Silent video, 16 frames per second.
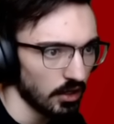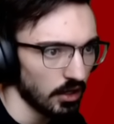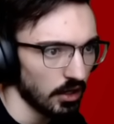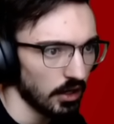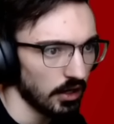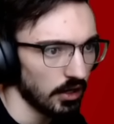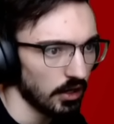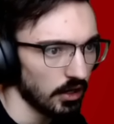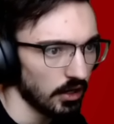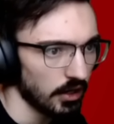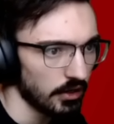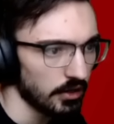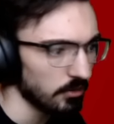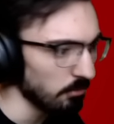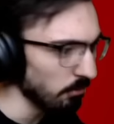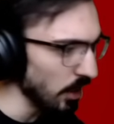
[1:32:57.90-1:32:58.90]
And
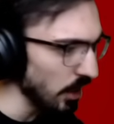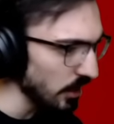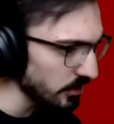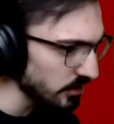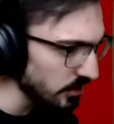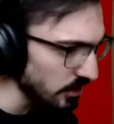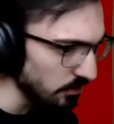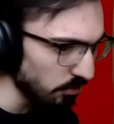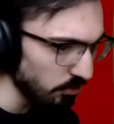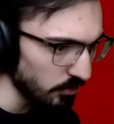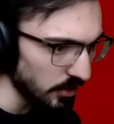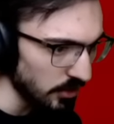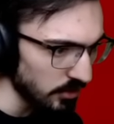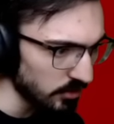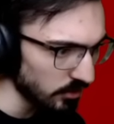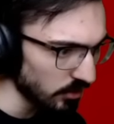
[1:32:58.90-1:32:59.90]
then Mosdeep, we
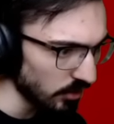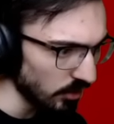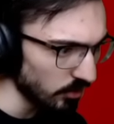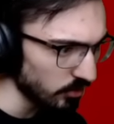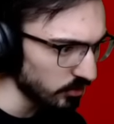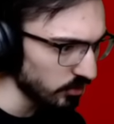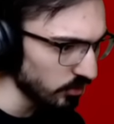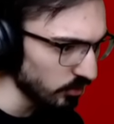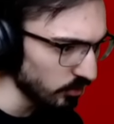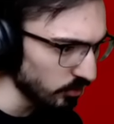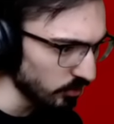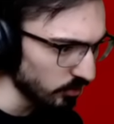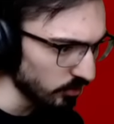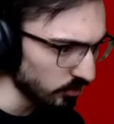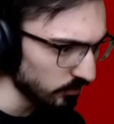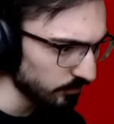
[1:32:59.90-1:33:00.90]
need to go
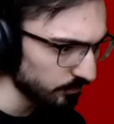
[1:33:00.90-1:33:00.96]
to...